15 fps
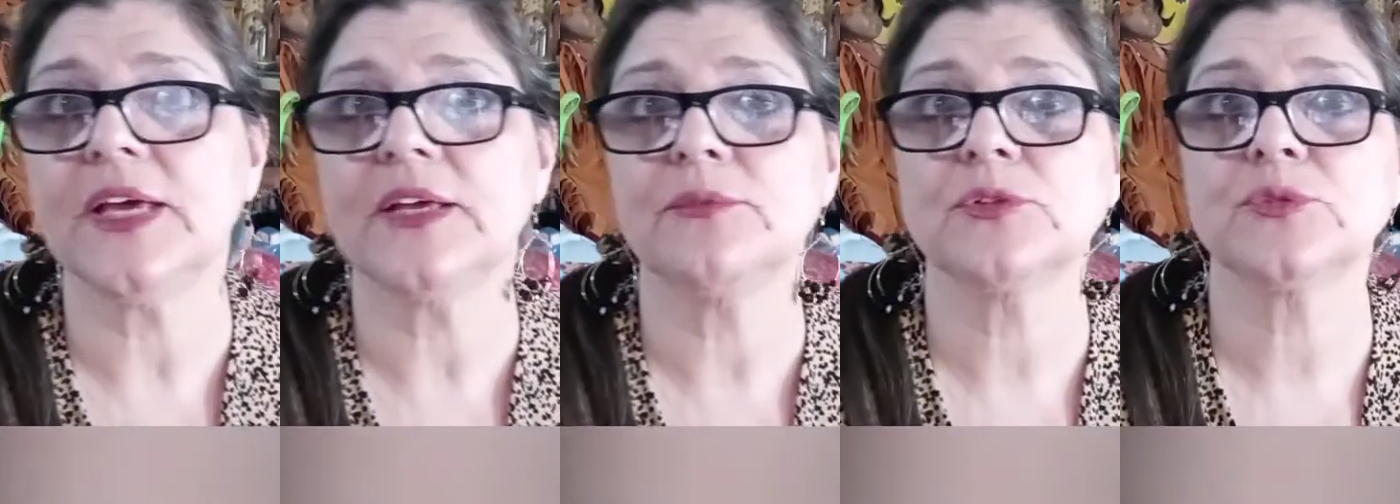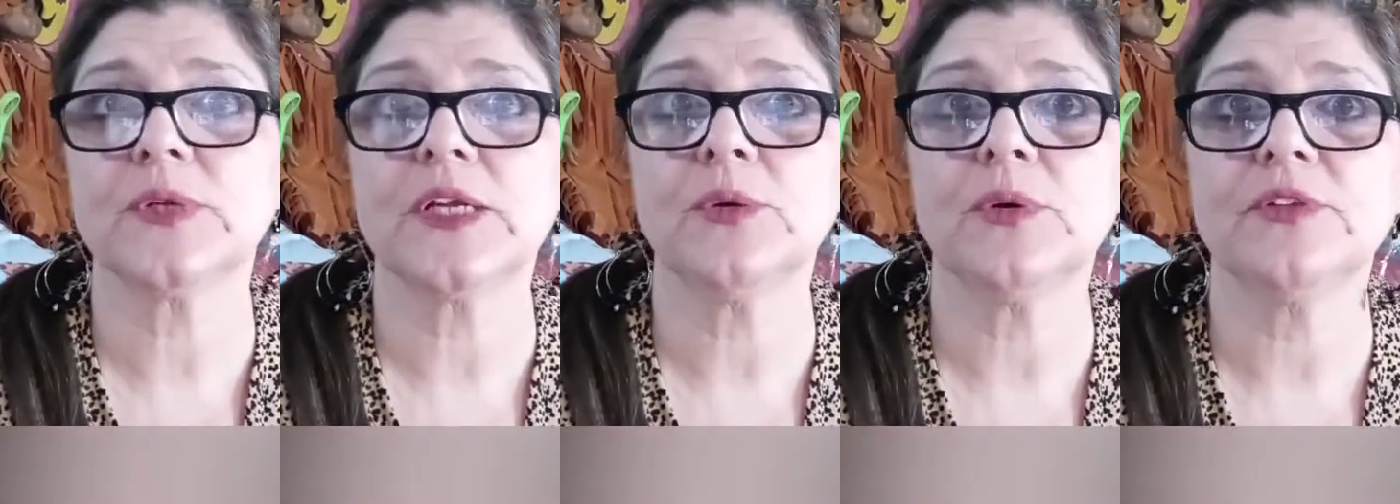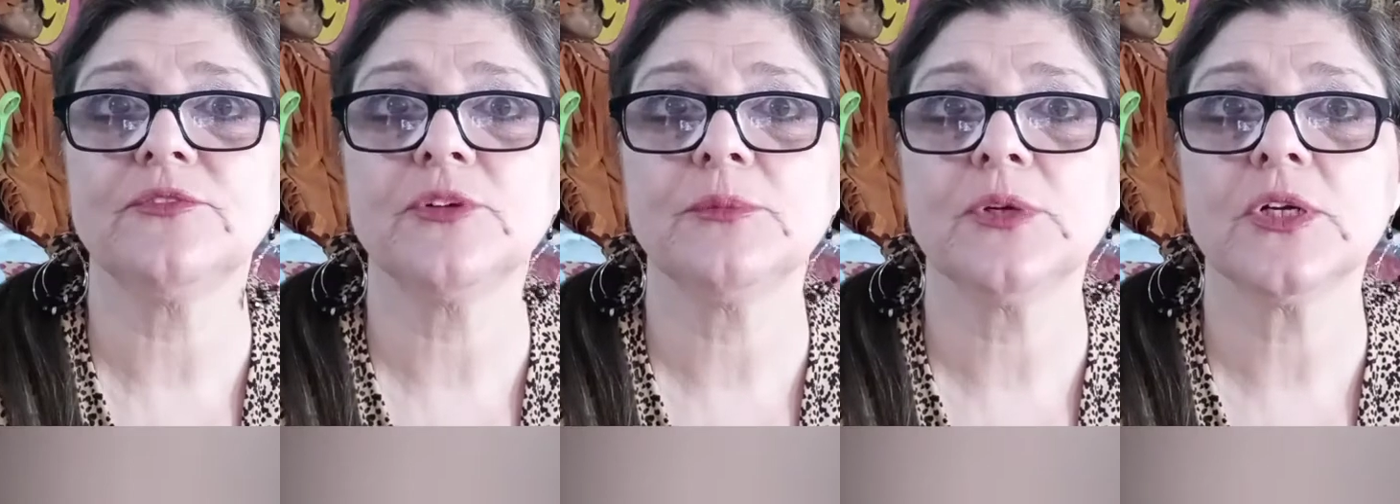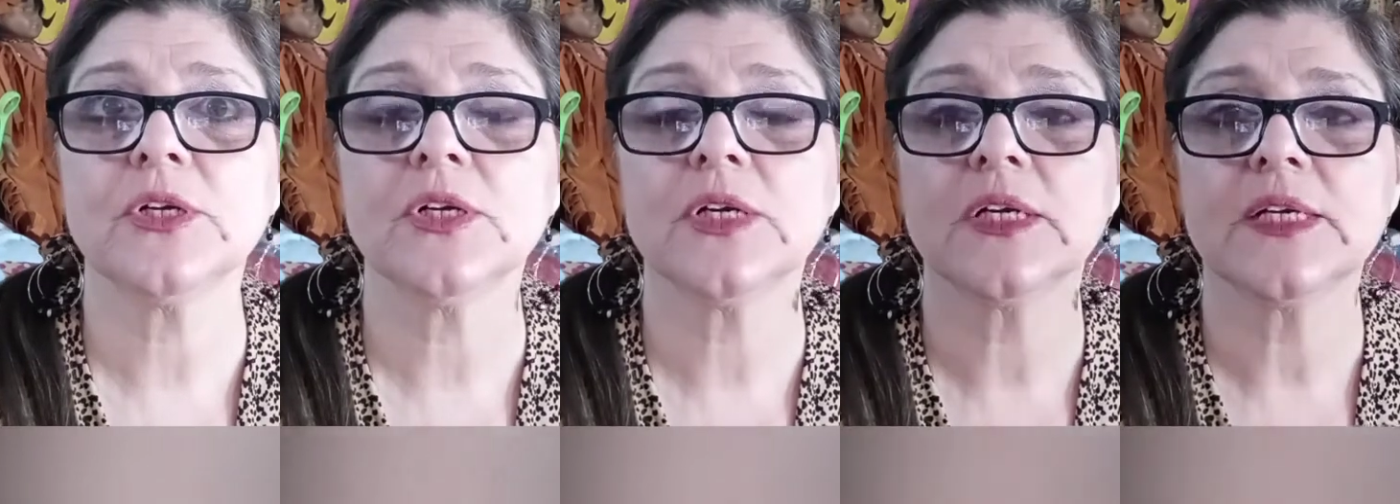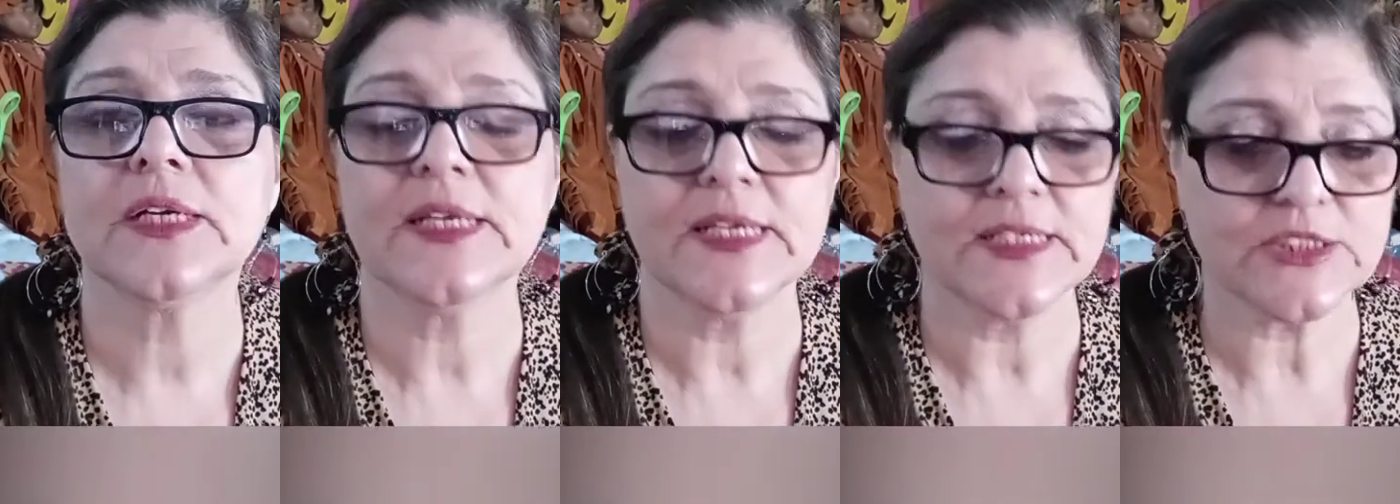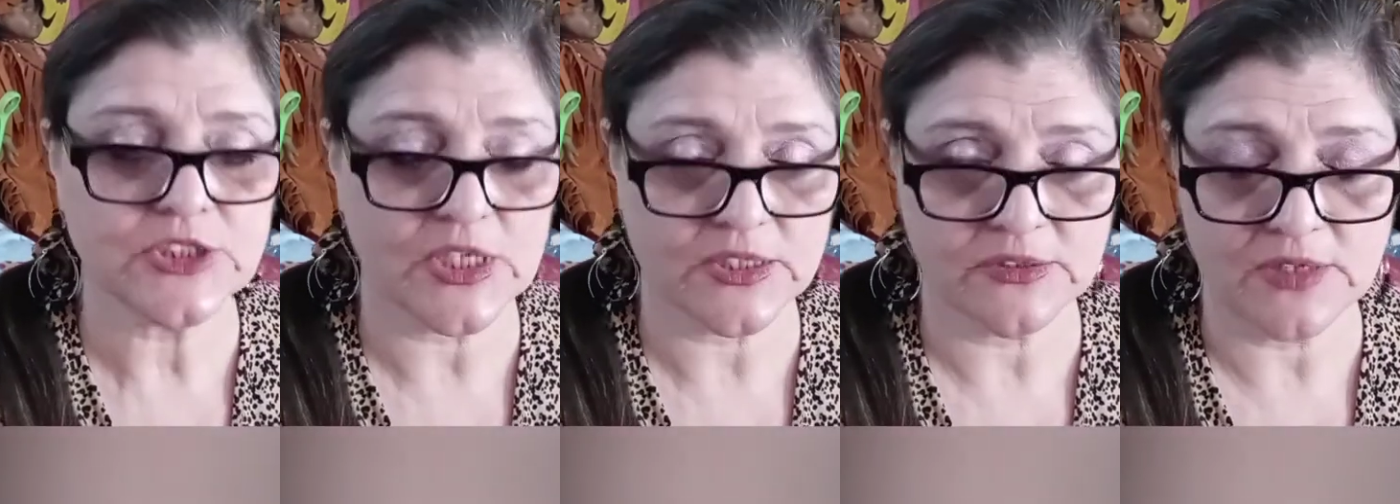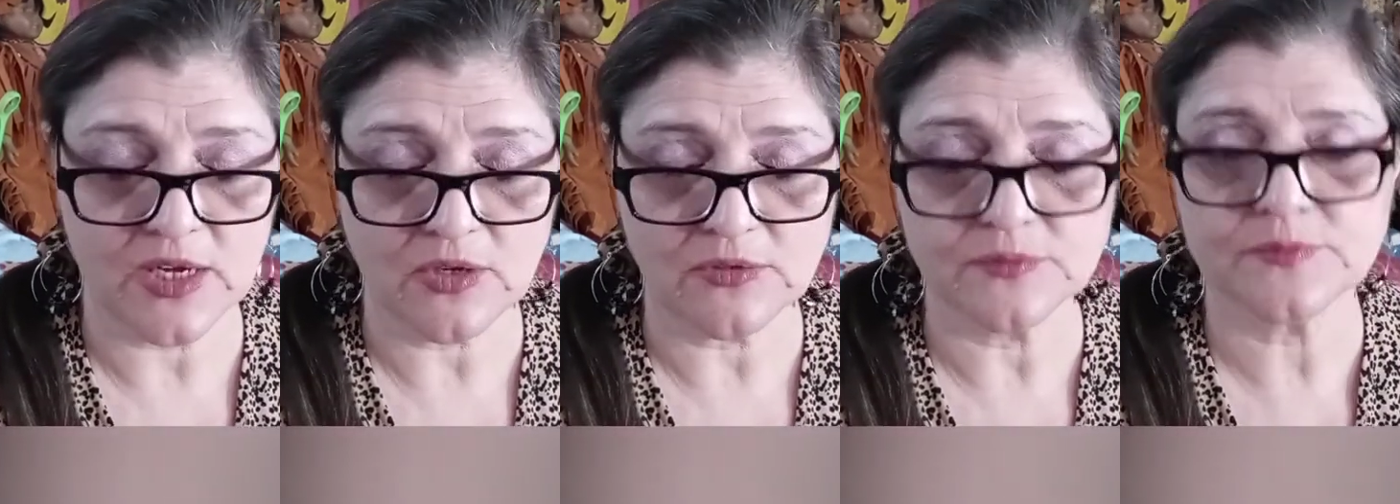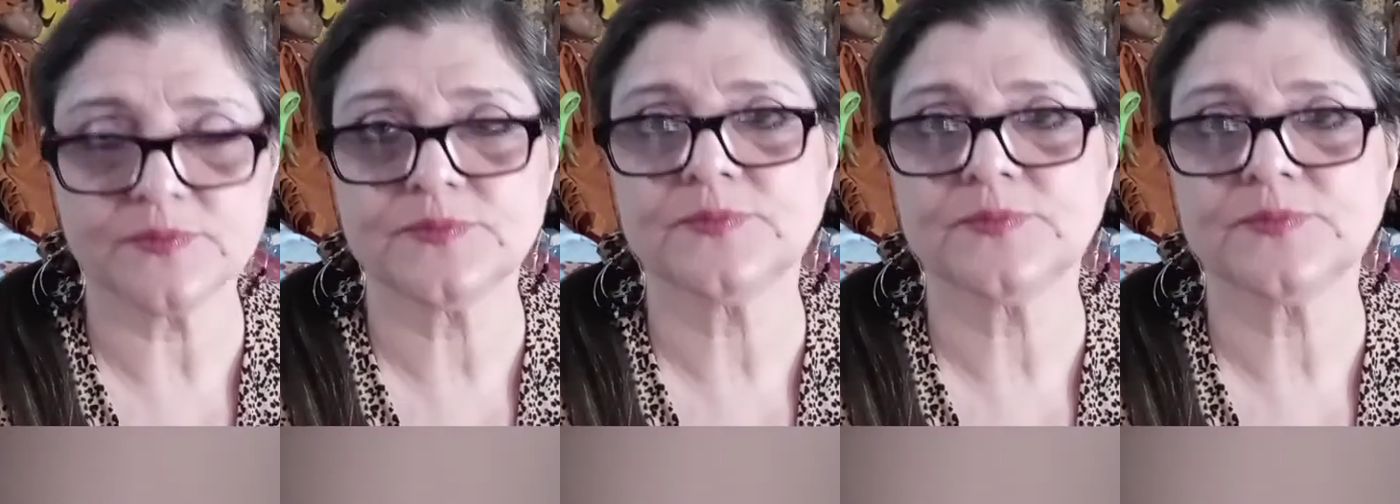That's what I want from her. Check her out.